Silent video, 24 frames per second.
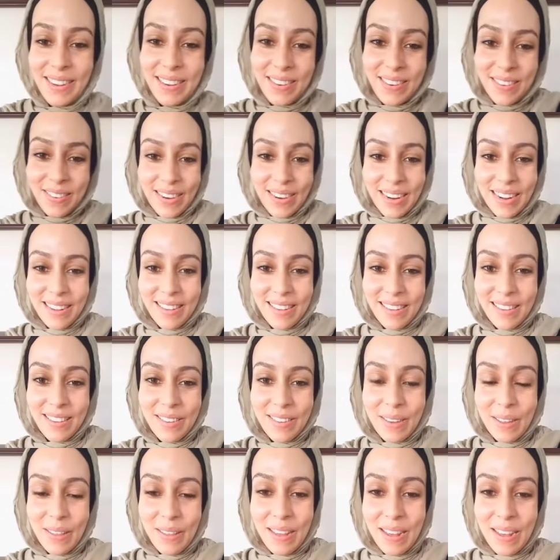great. So
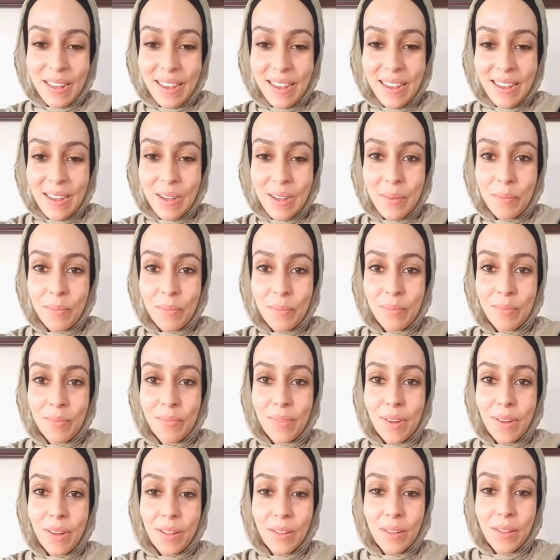I think I got
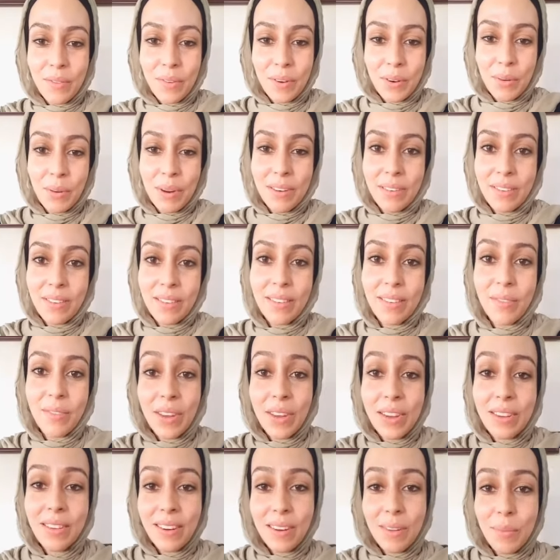all of your questions. If I
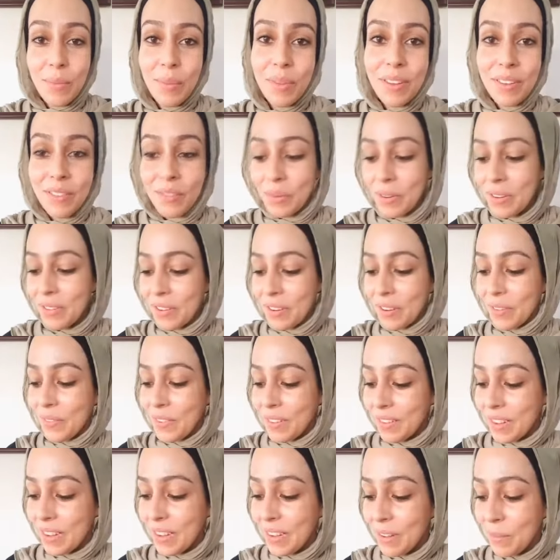didn't, please
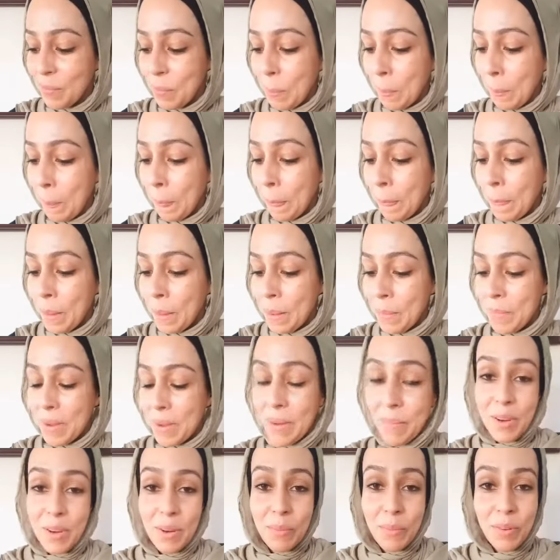resurface it. But I'm
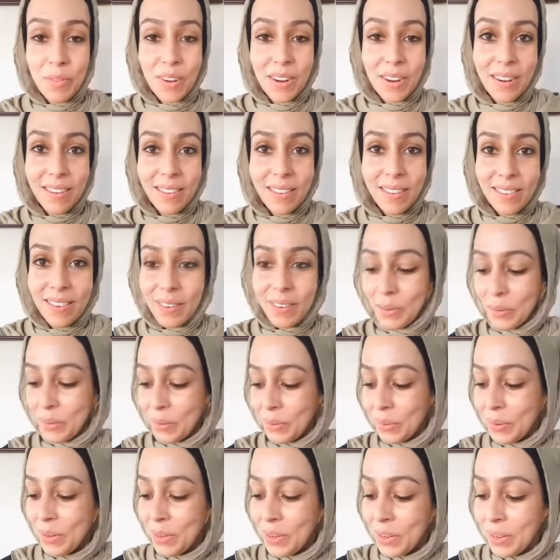move on
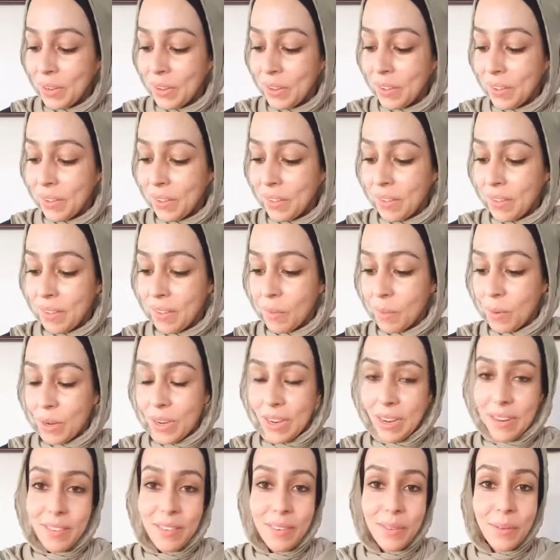to what
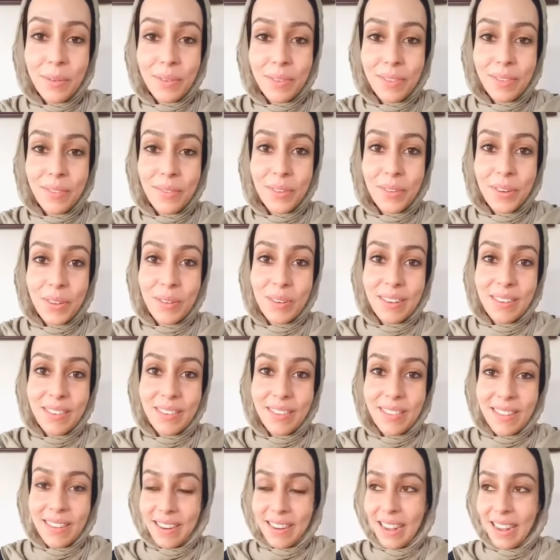I do for the rest of
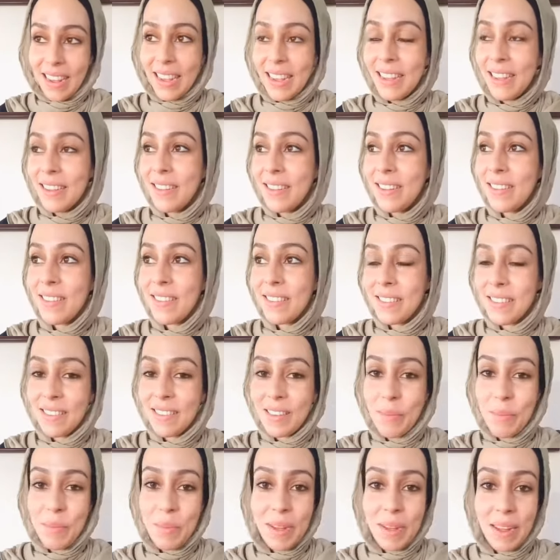the day since
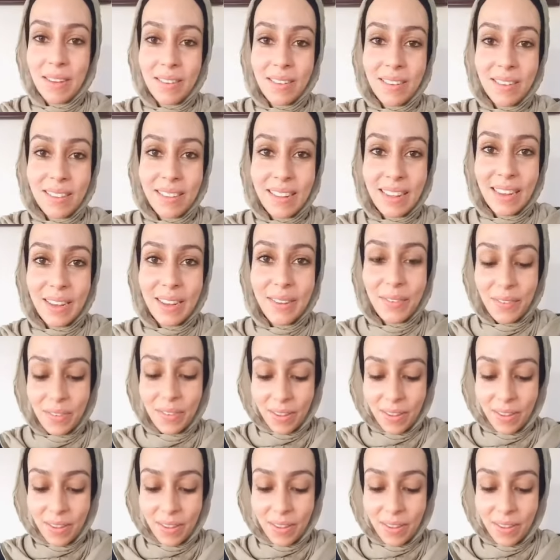I'm about to leave.